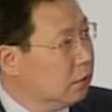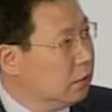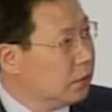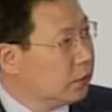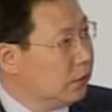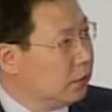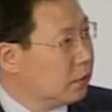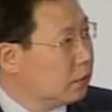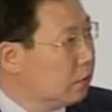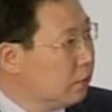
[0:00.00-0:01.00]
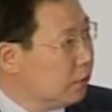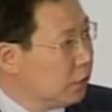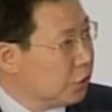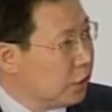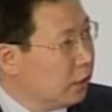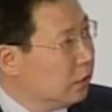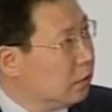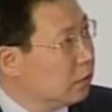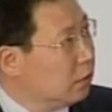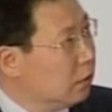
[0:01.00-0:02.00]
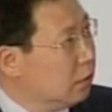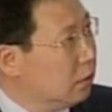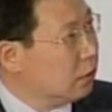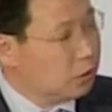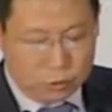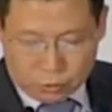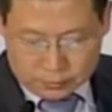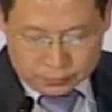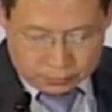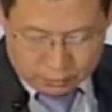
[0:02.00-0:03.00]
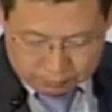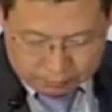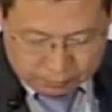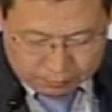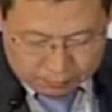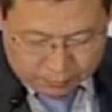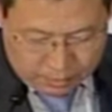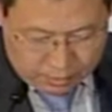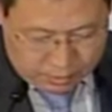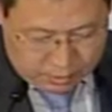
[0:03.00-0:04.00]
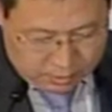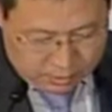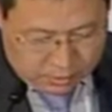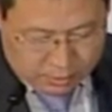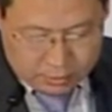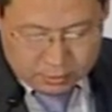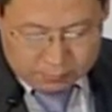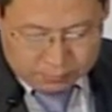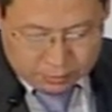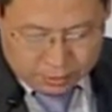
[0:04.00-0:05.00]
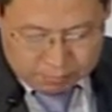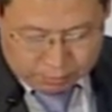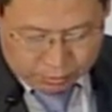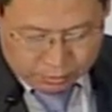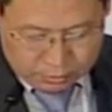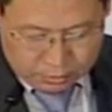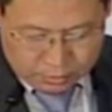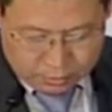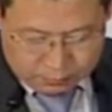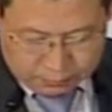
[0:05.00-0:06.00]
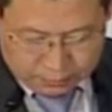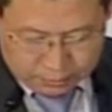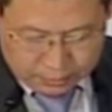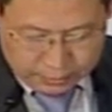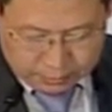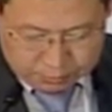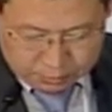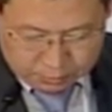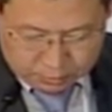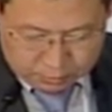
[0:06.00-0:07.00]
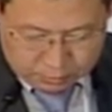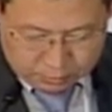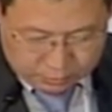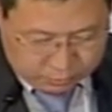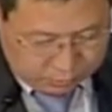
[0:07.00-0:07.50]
increase for the Chinese trade volume. Either for the import and for the export is